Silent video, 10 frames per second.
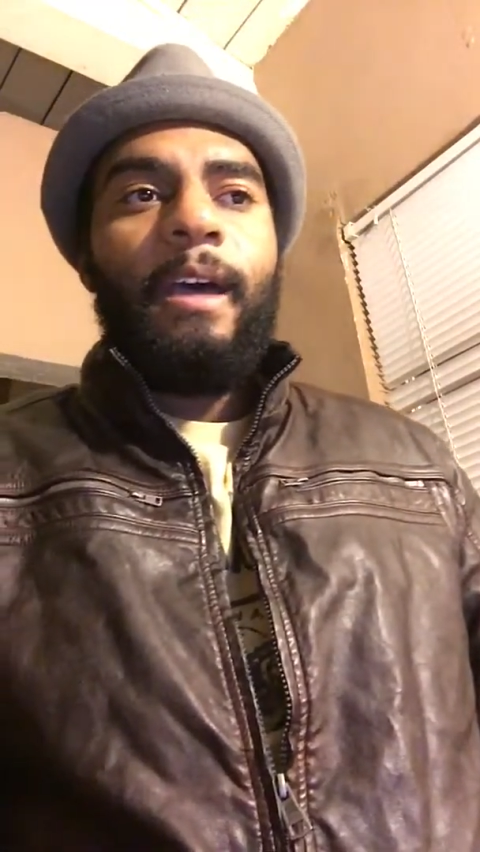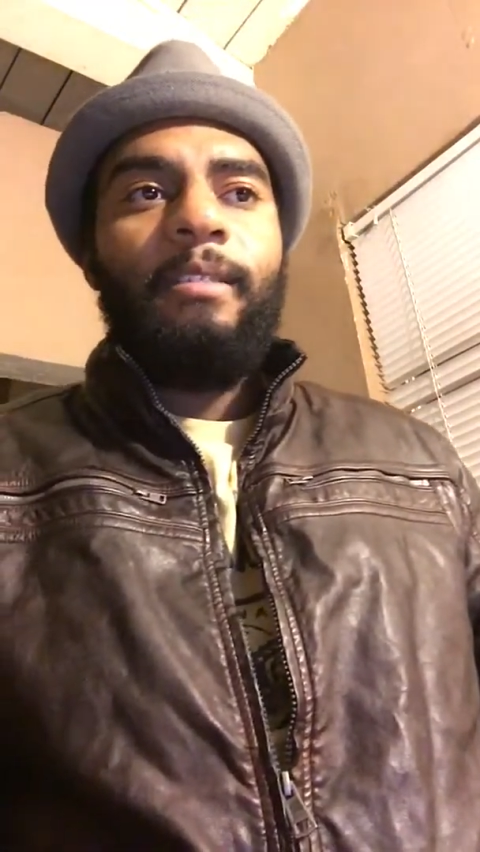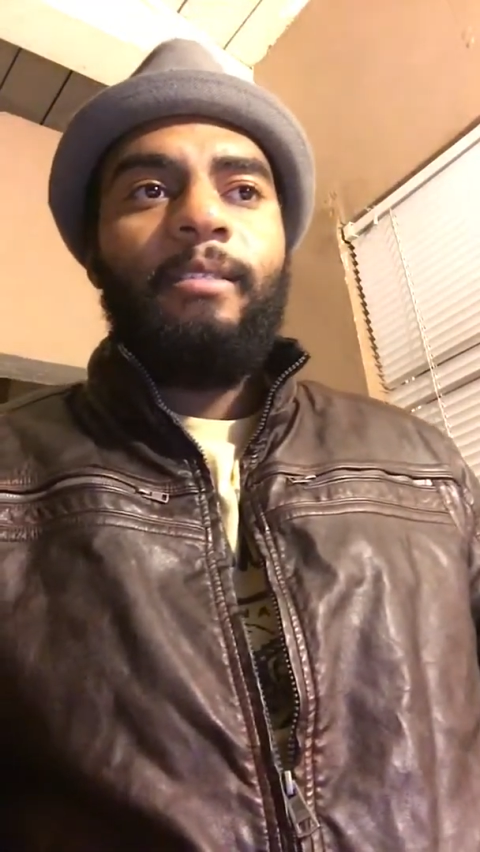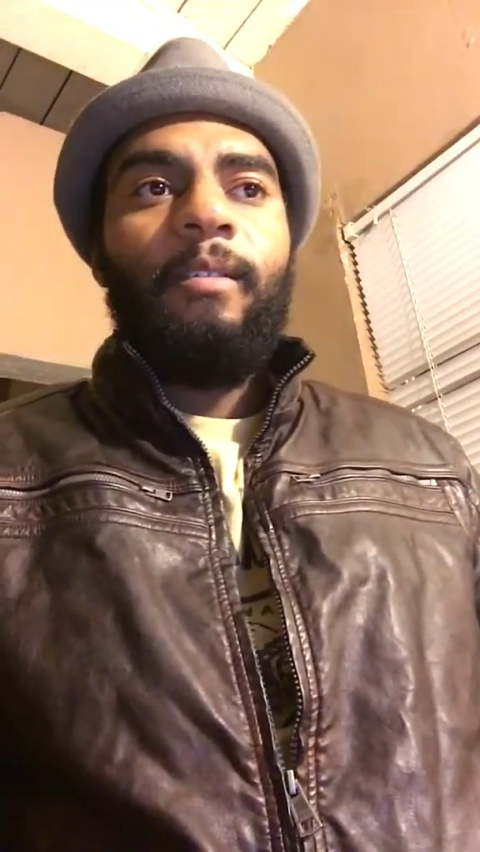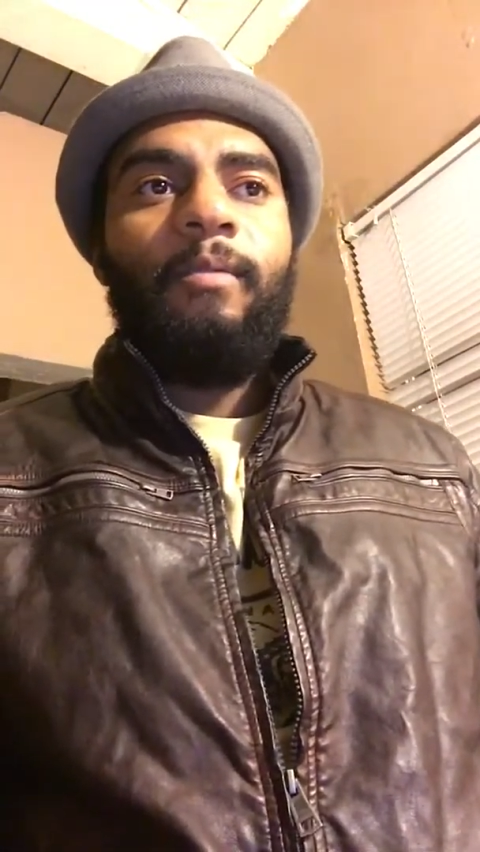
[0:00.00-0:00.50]

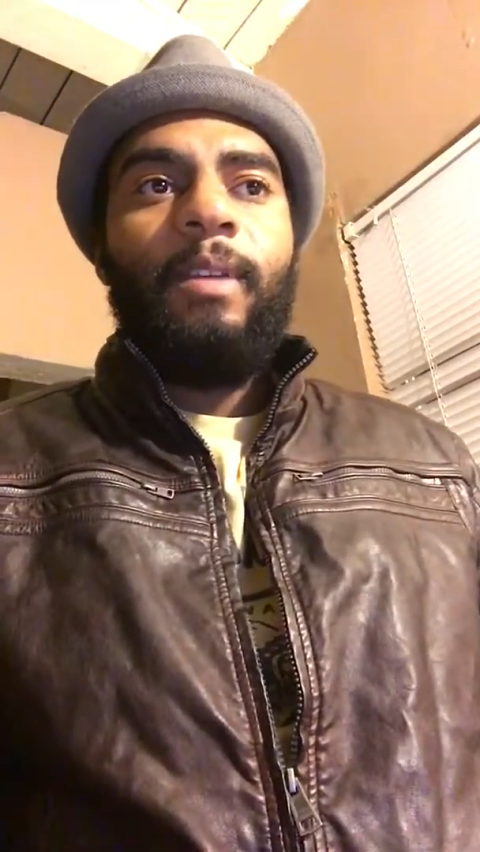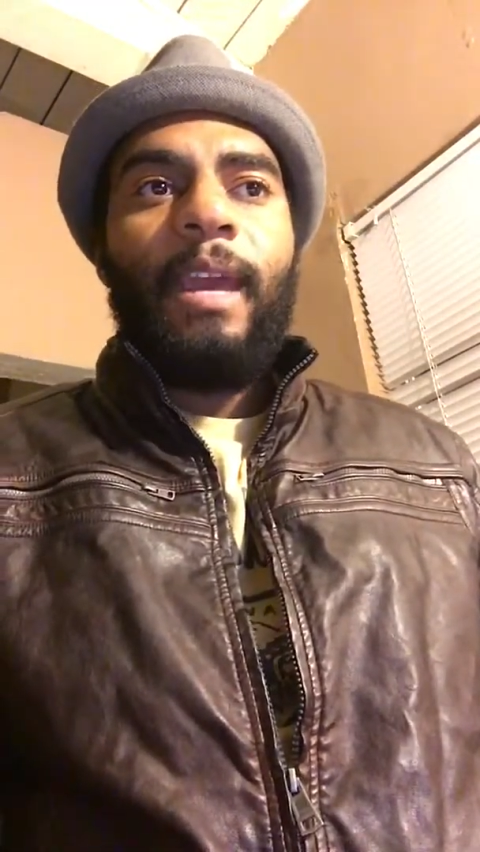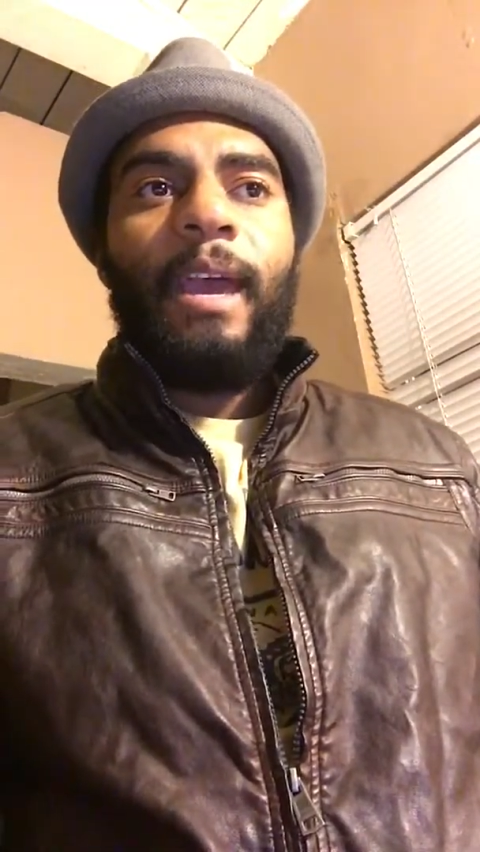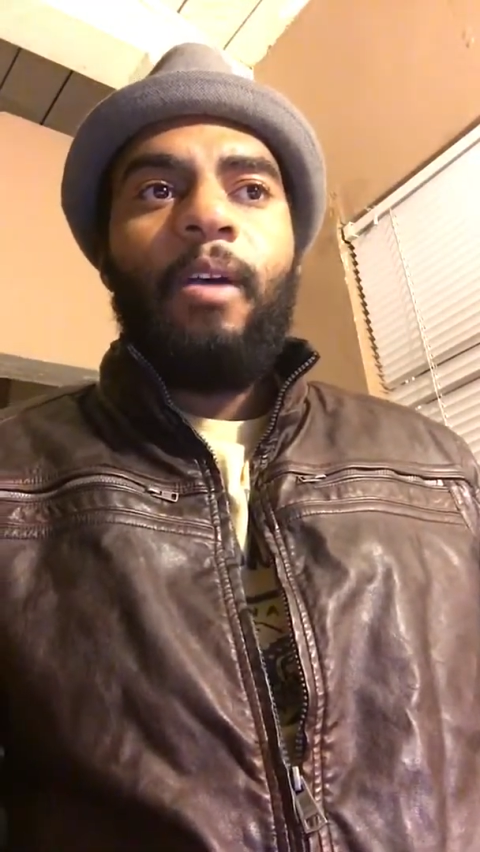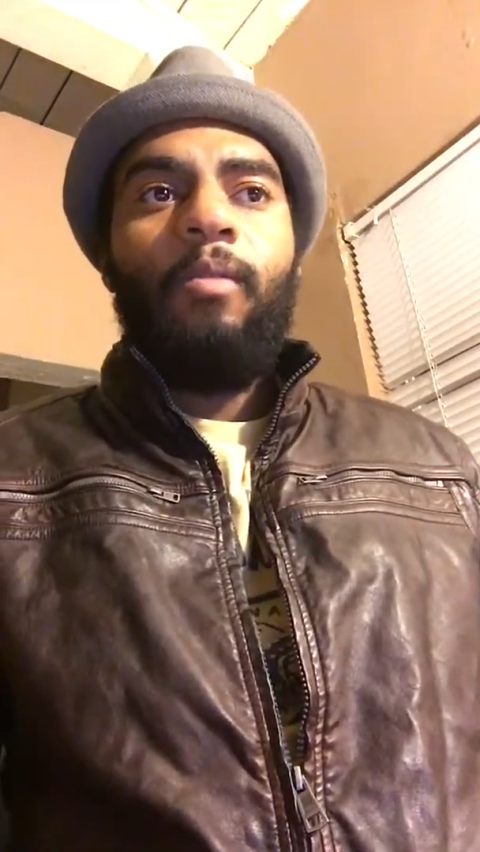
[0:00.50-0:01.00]
as of
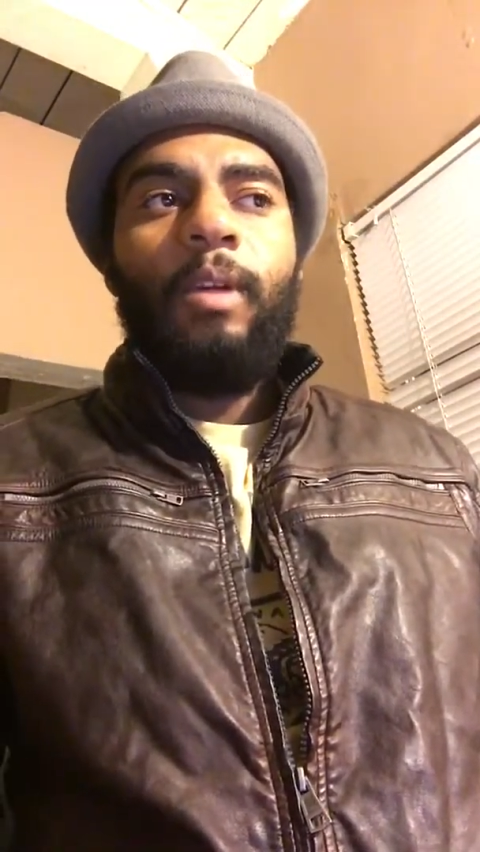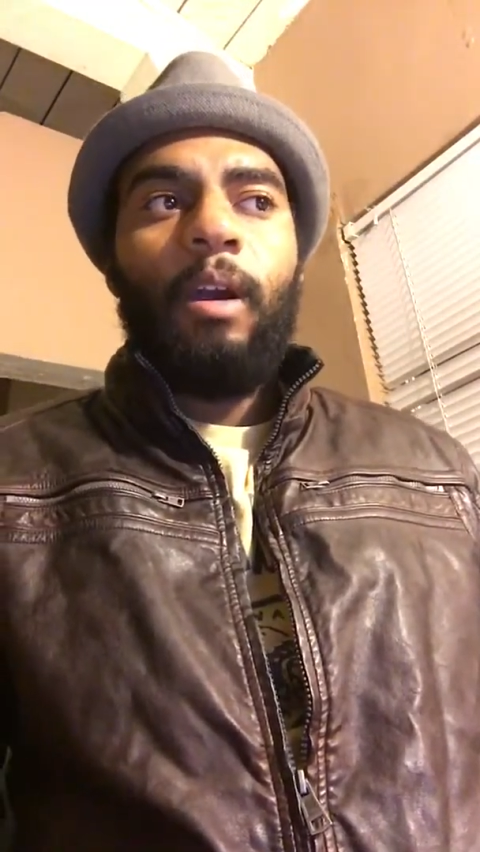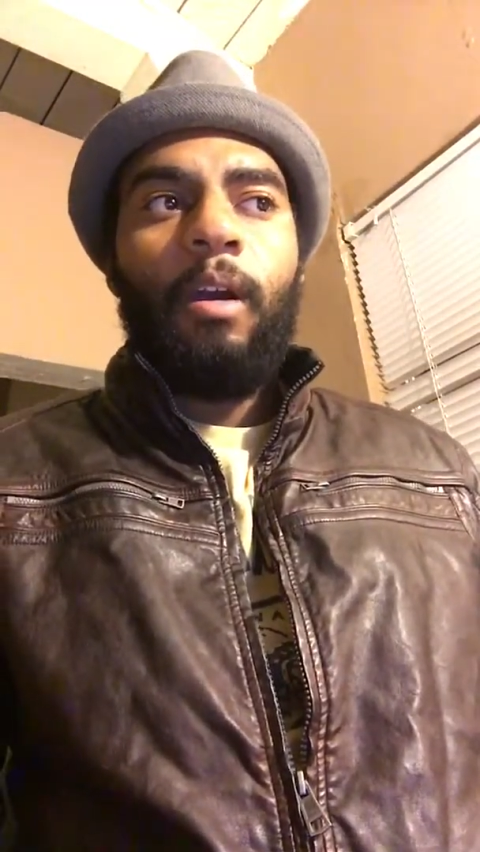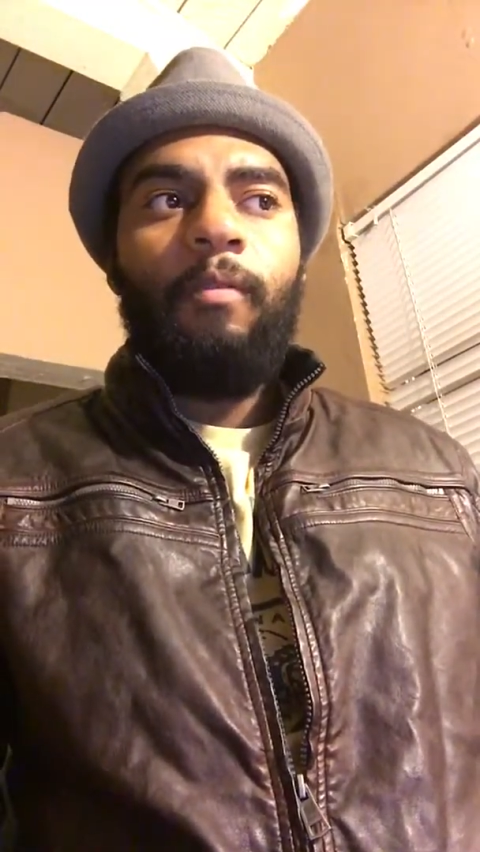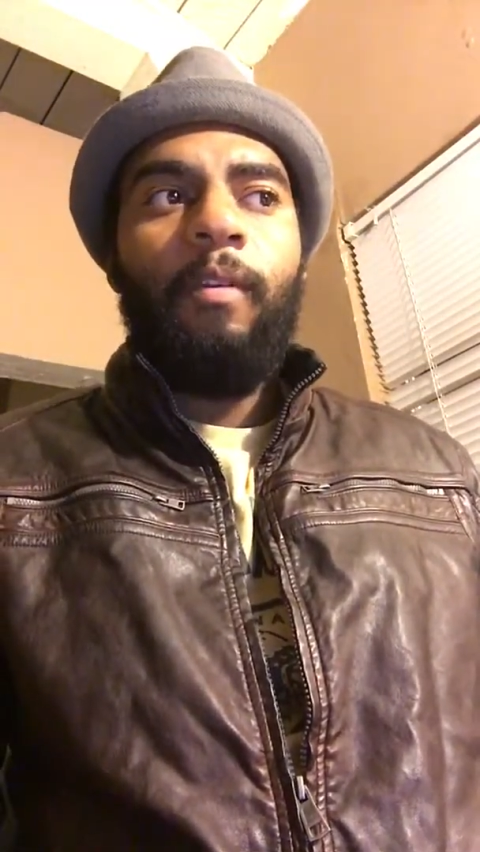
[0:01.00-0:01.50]
now we are